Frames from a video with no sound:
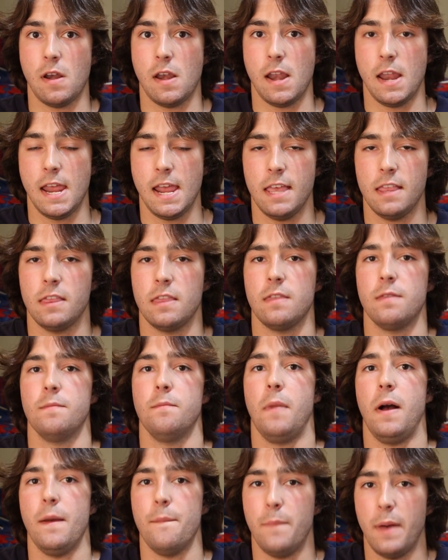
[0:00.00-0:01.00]
hit
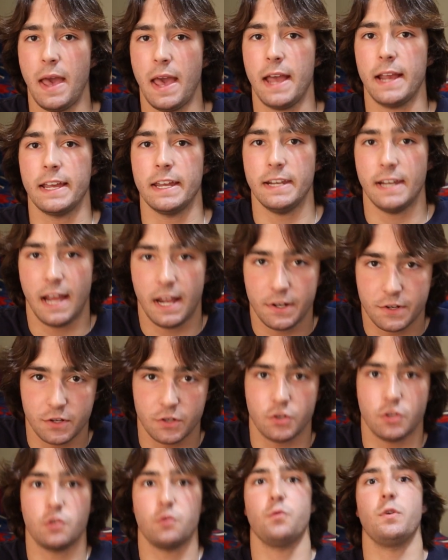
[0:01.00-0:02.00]
my back and not
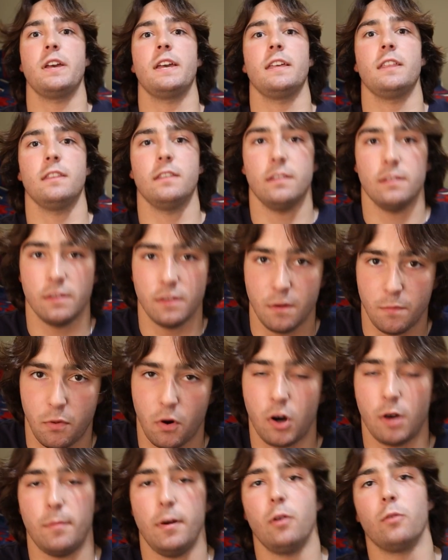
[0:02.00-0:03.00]
just swing the
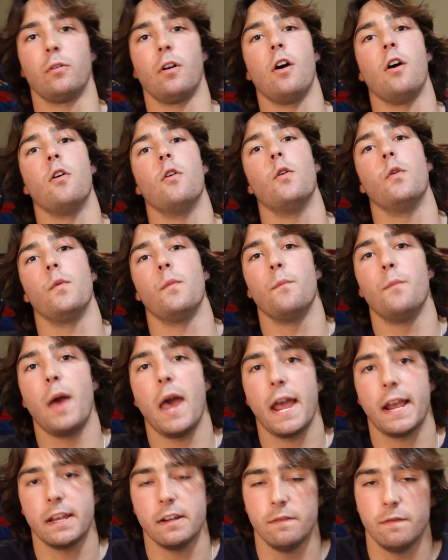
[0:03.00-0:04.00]
barbell row
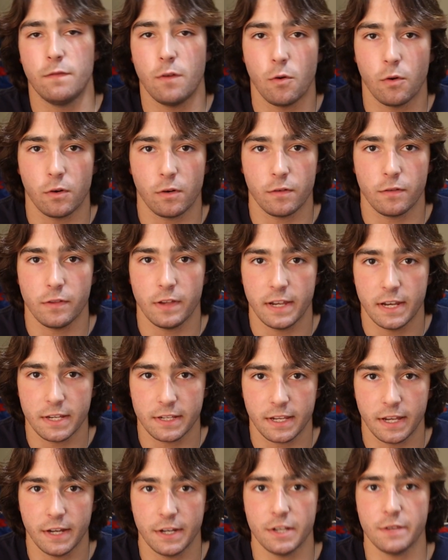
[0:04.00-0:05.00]
back and forth, and it's
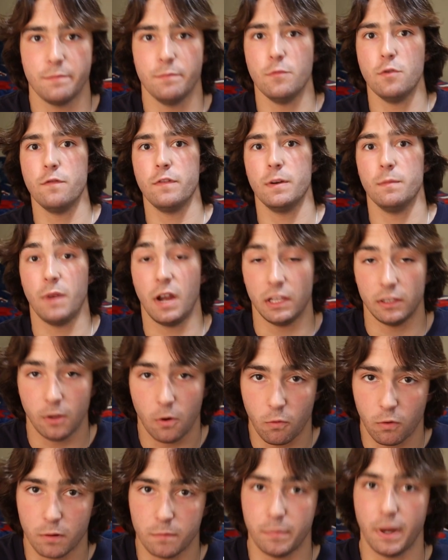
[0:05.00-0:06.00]
kind of just moving my
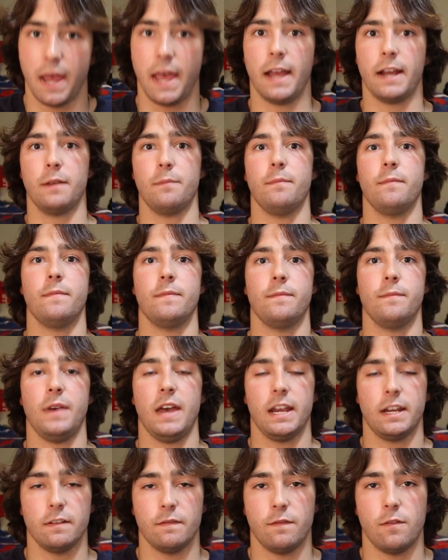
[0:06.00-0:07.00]
lower back
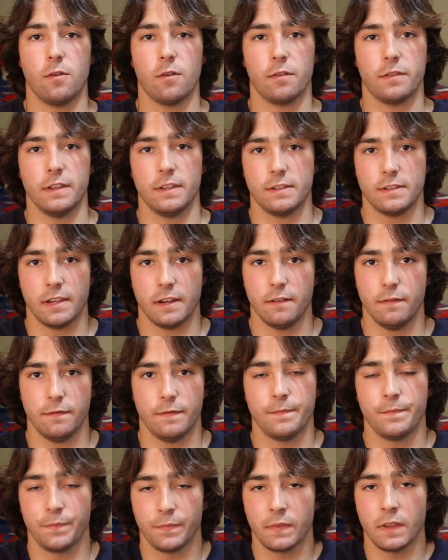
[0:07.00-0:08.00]
and forth instead of
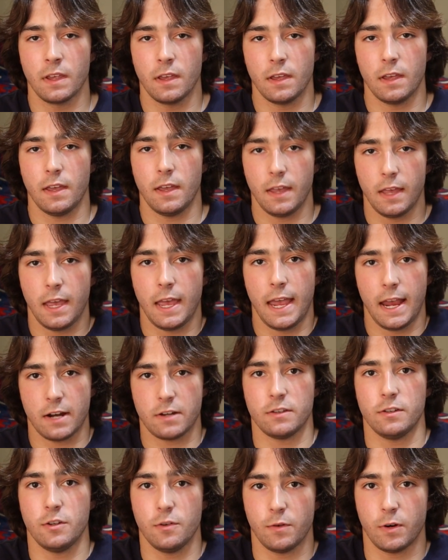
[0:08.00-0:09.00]

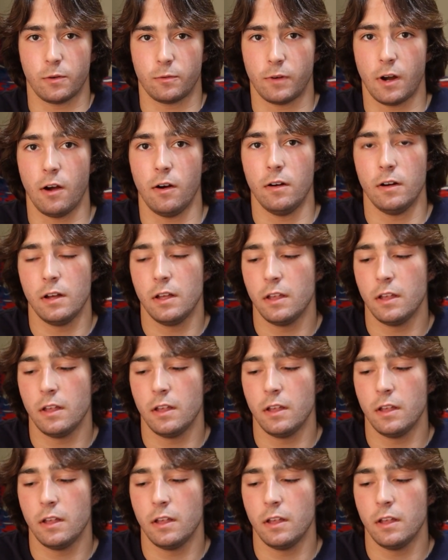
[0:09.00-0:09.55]
actually doing a row.